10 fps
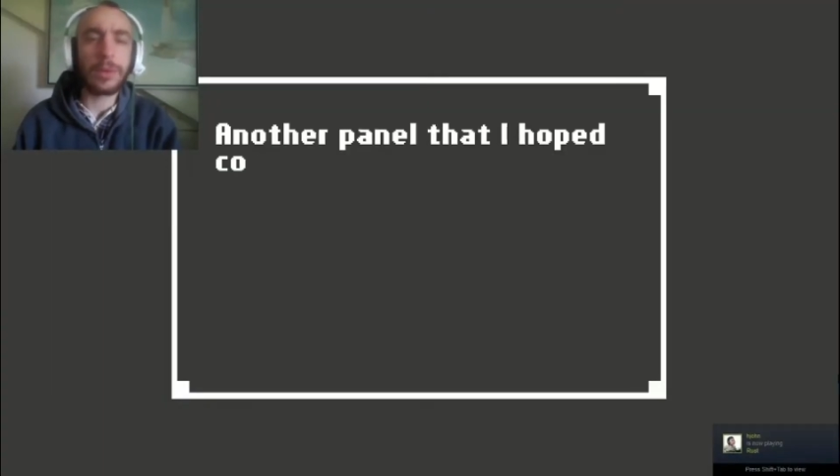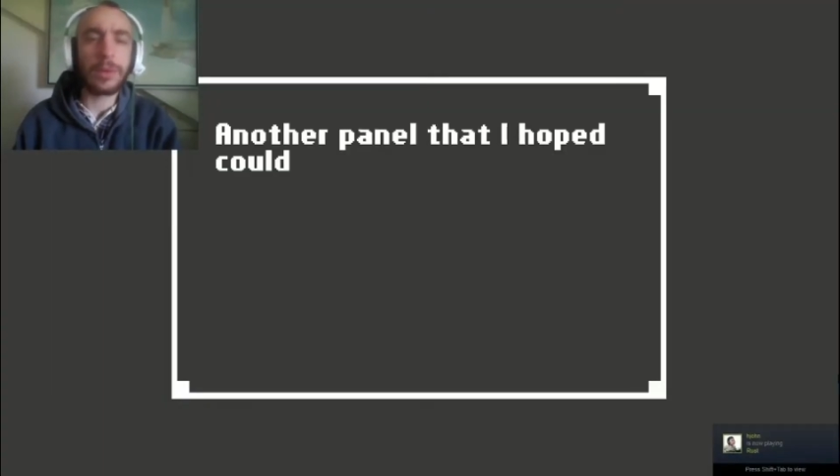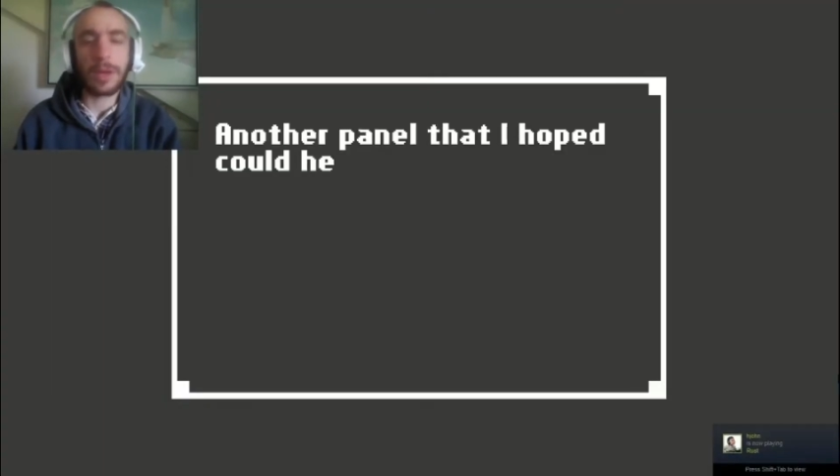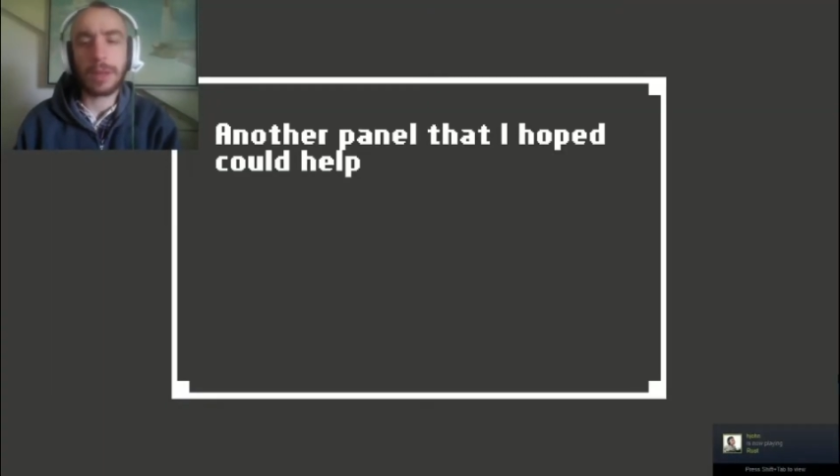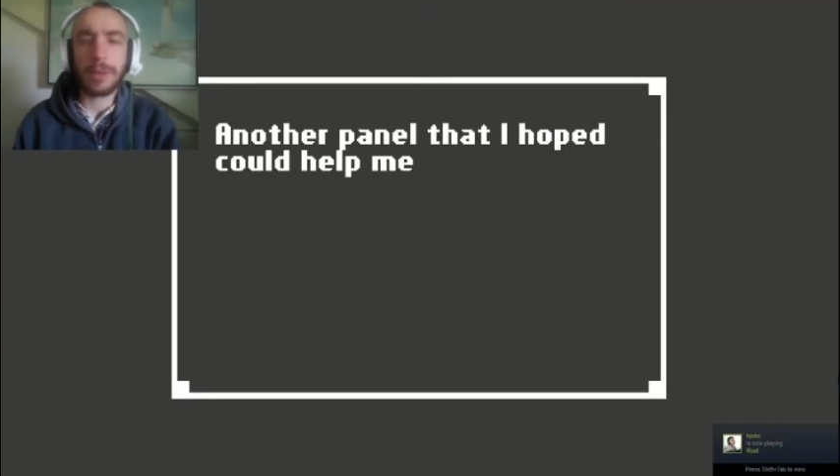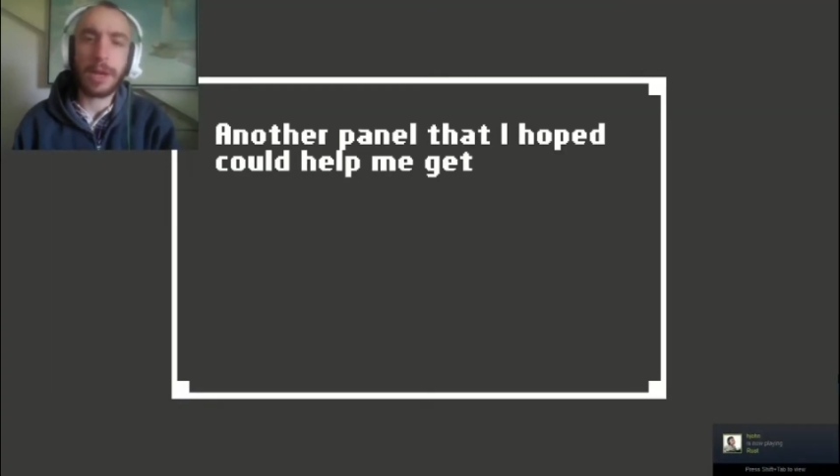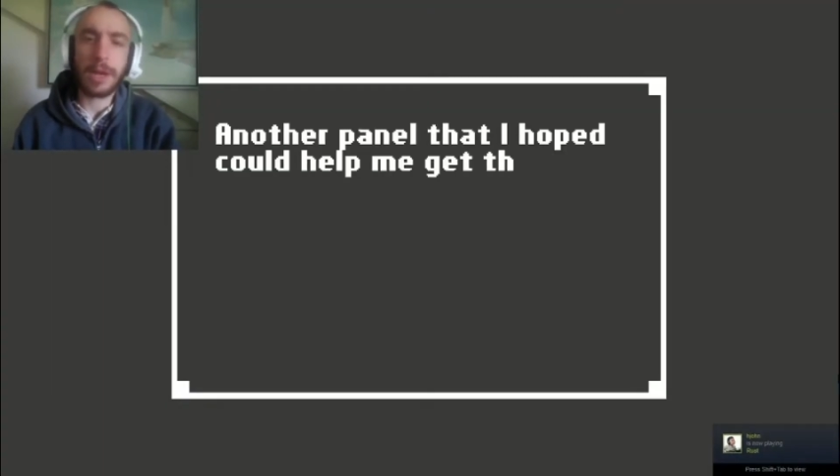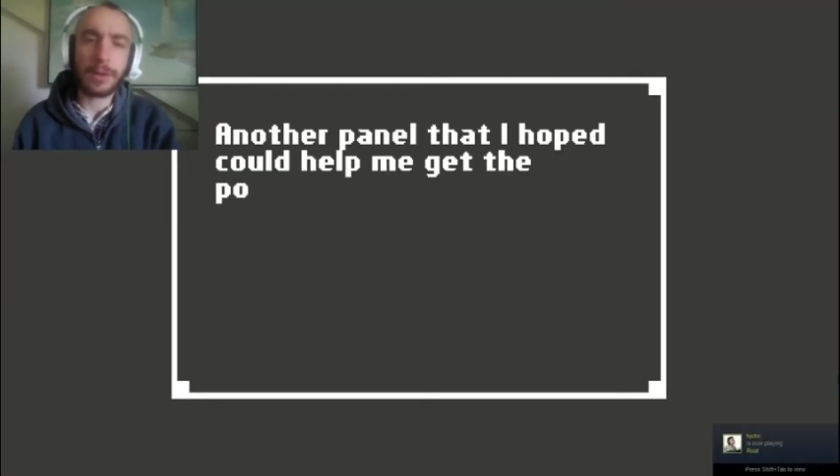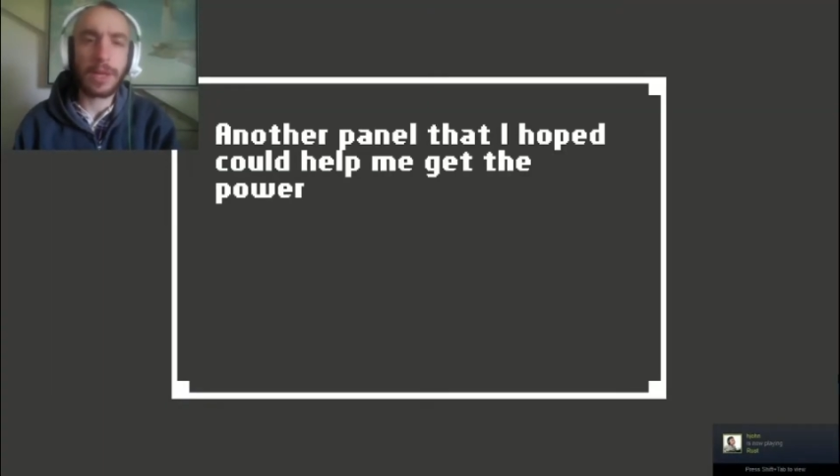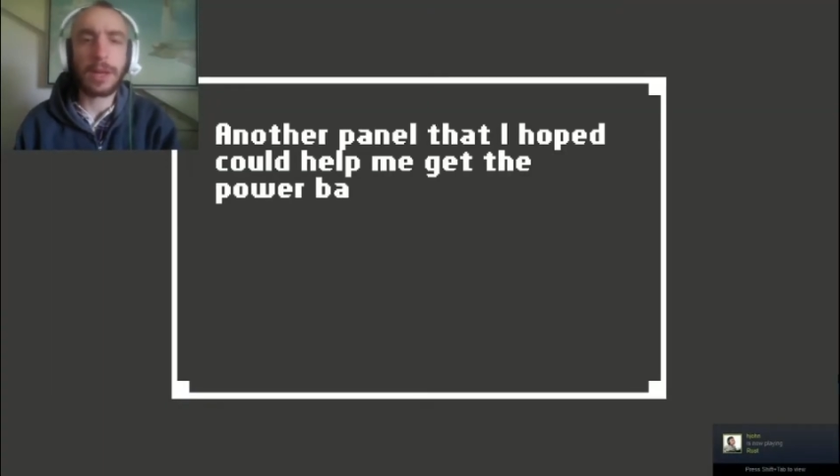Now the
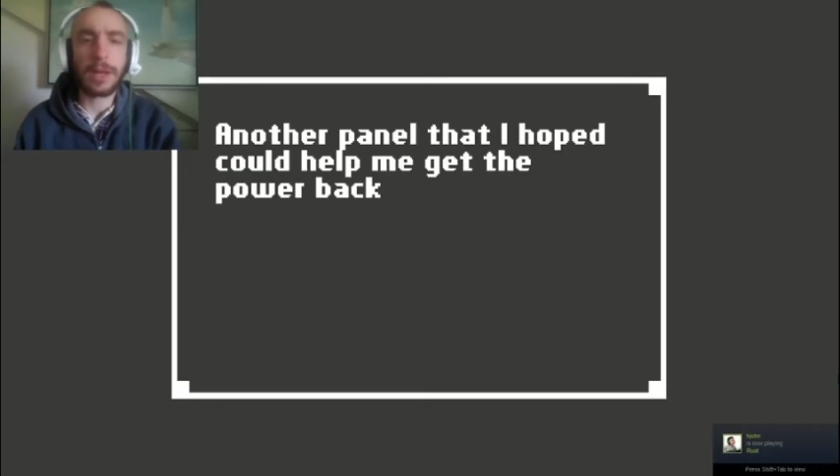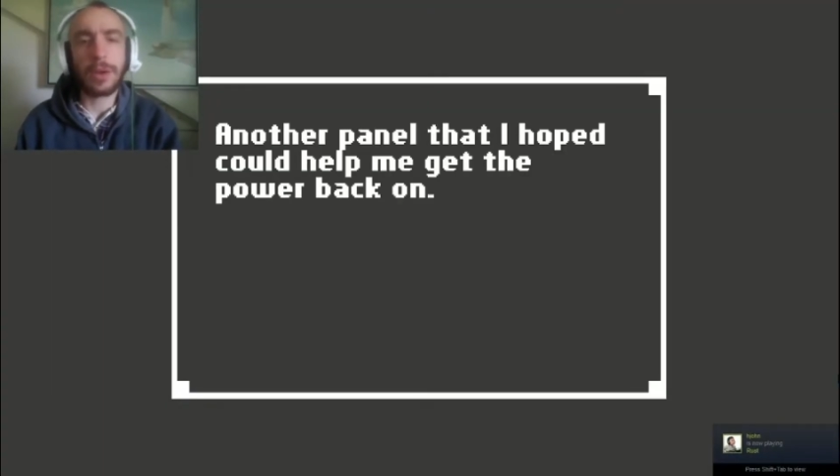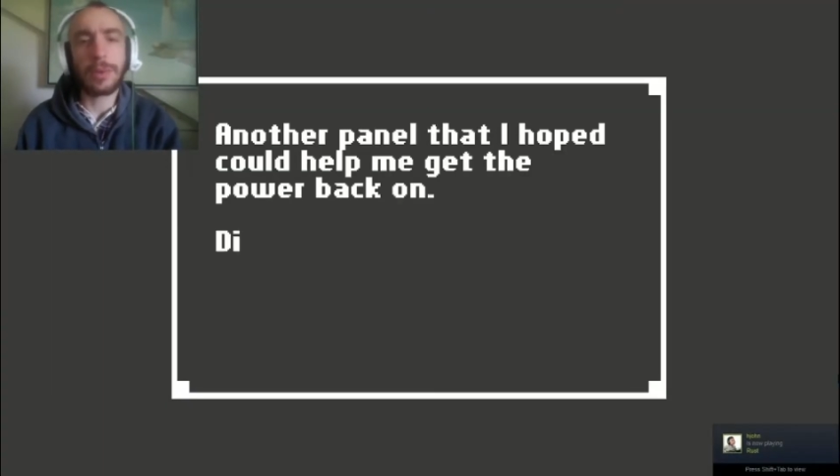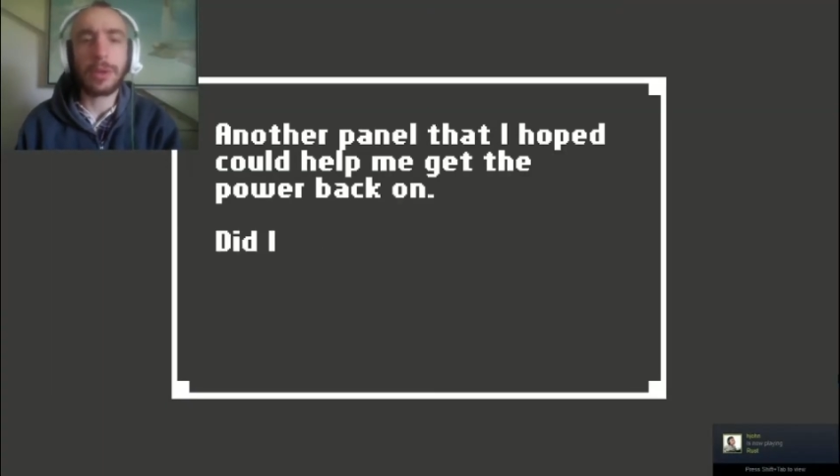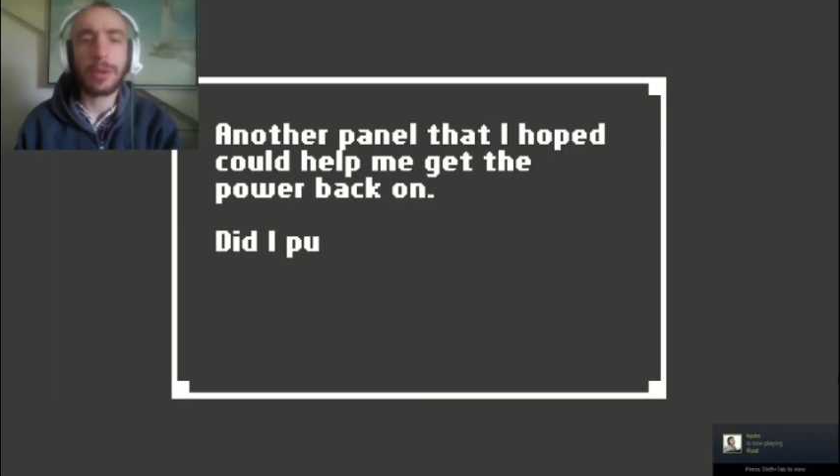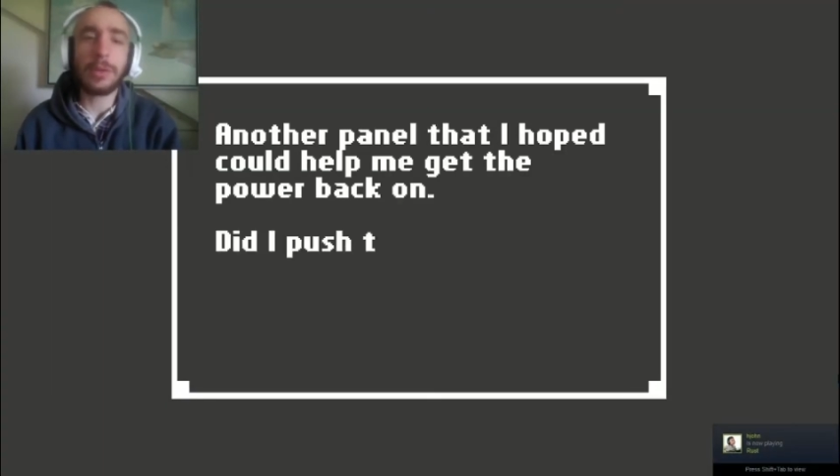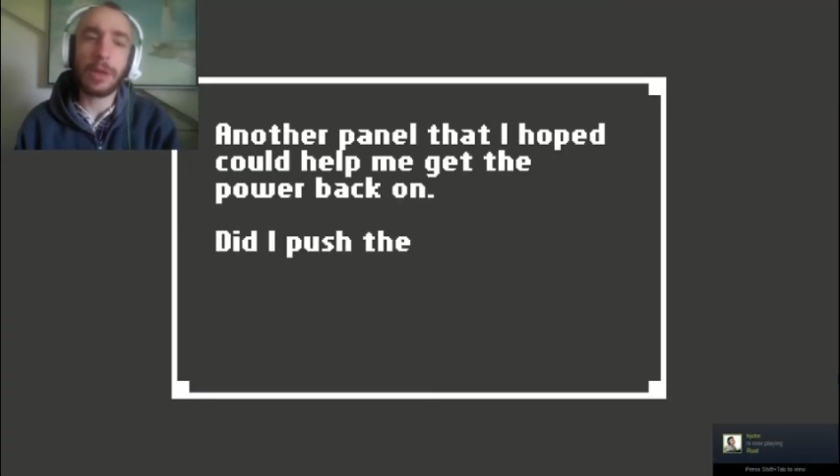panel that I hoped could